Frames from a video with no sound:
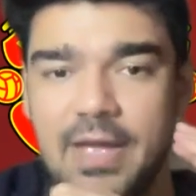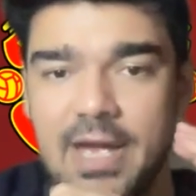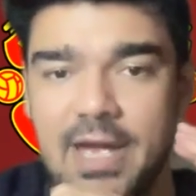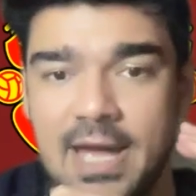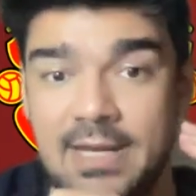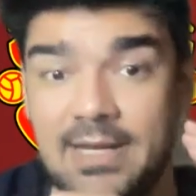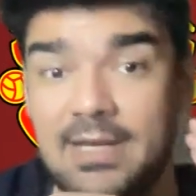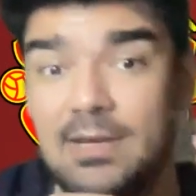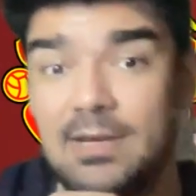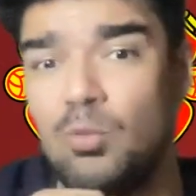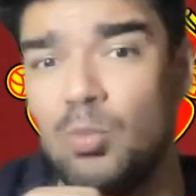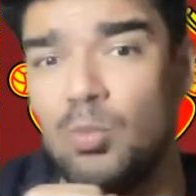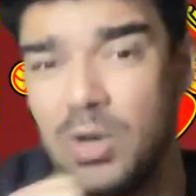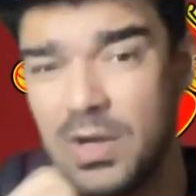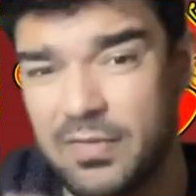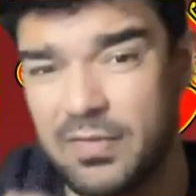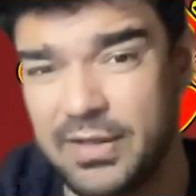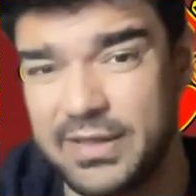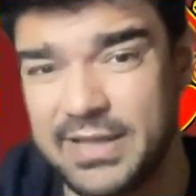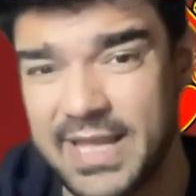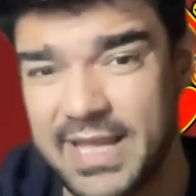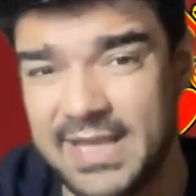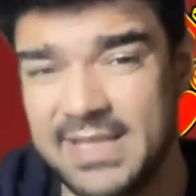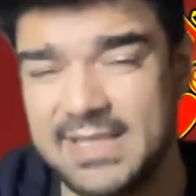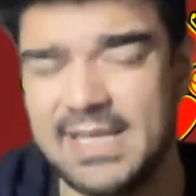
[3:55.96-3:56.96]
And one of
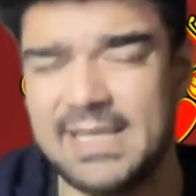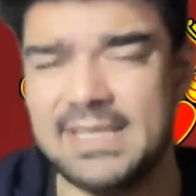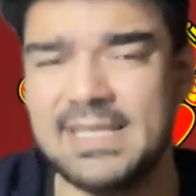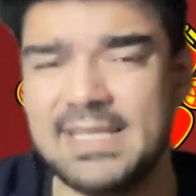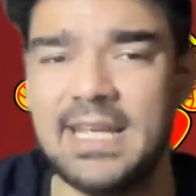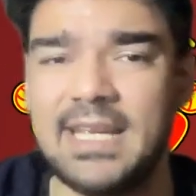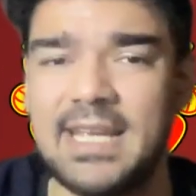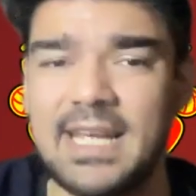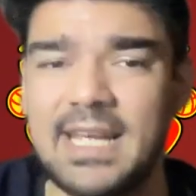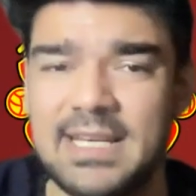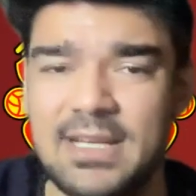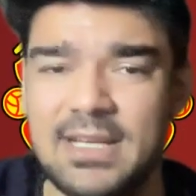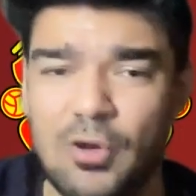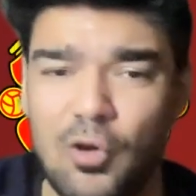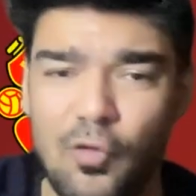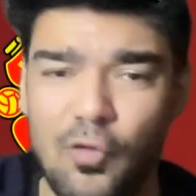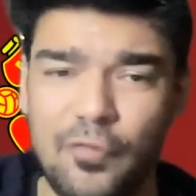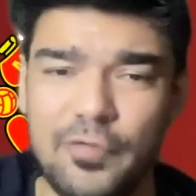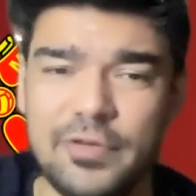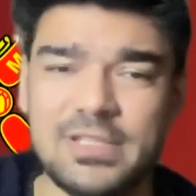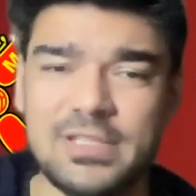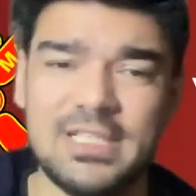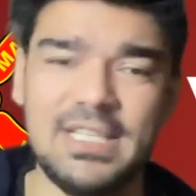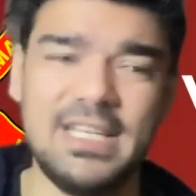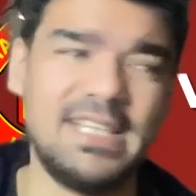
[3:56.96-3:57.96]
the things is, like, it
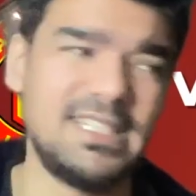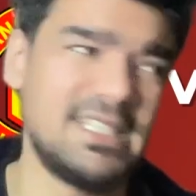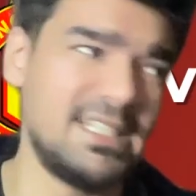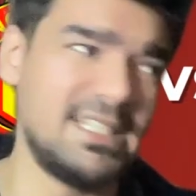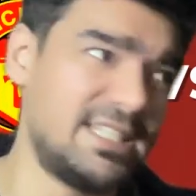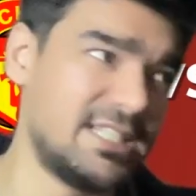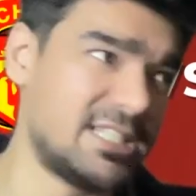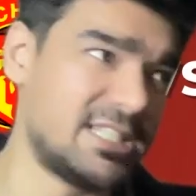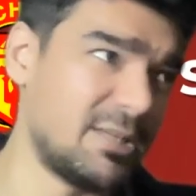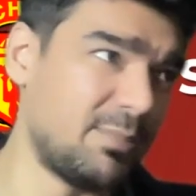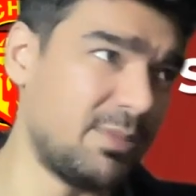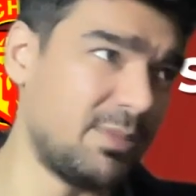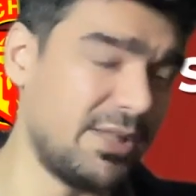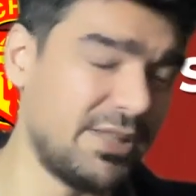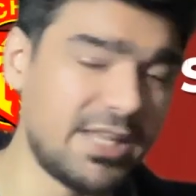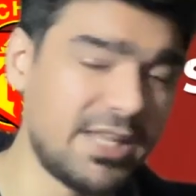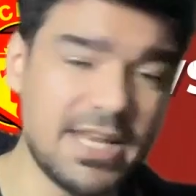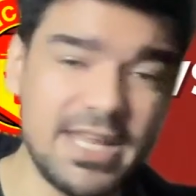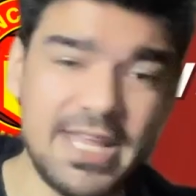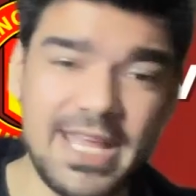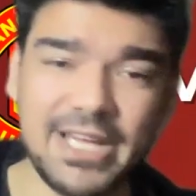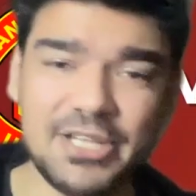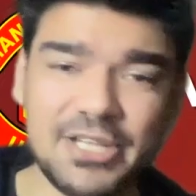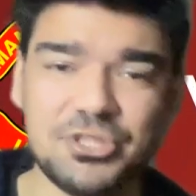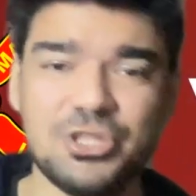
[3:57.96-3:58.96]
obviously is a
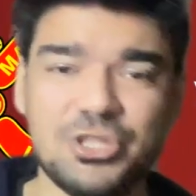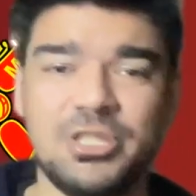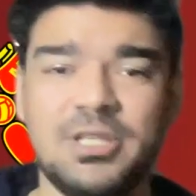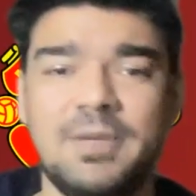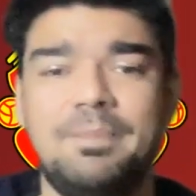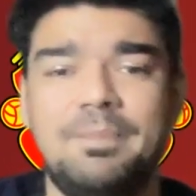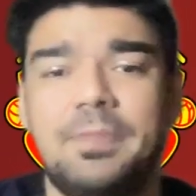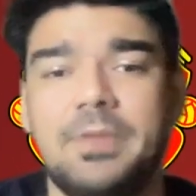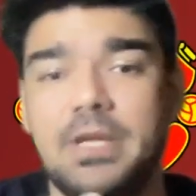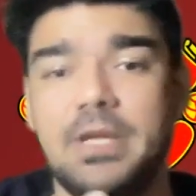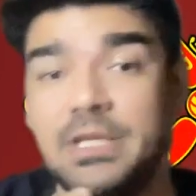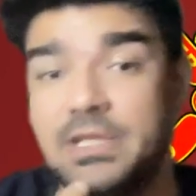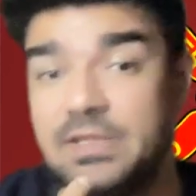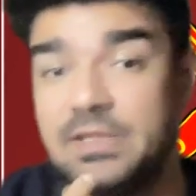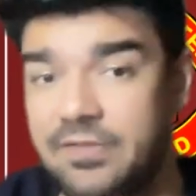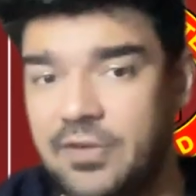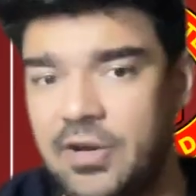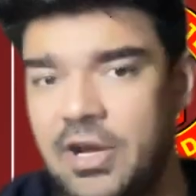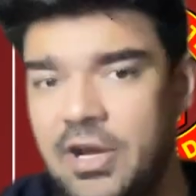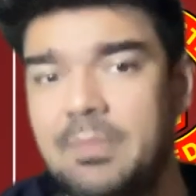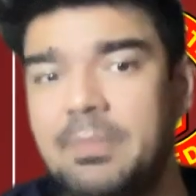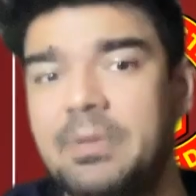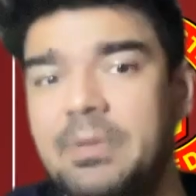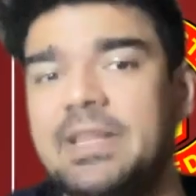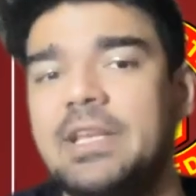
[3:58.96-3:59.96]
disciplinary action. It's
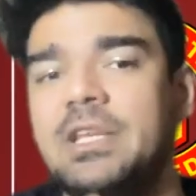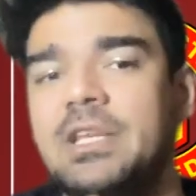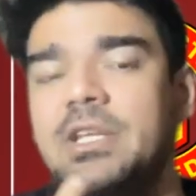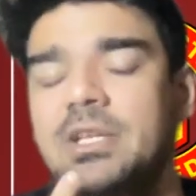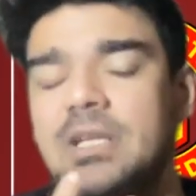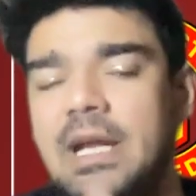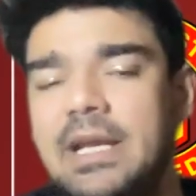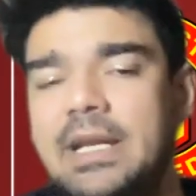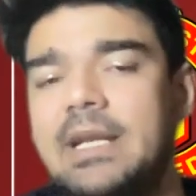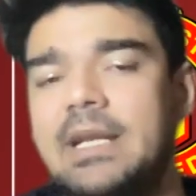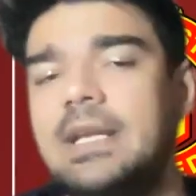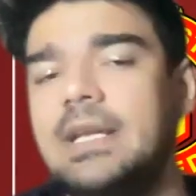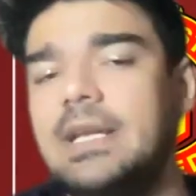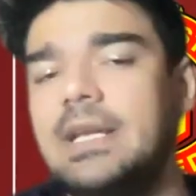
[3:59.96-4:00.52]
fine, but then United